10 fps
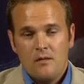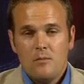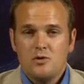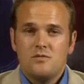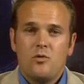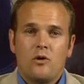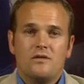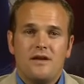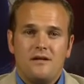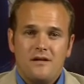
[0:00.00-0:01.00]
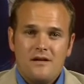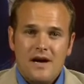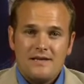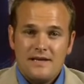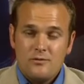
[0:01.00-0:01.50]
Most importantly,
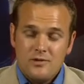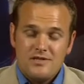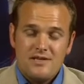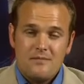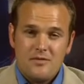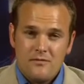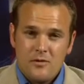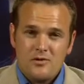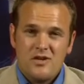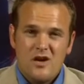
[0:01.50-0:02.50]
I'd like to exempt the first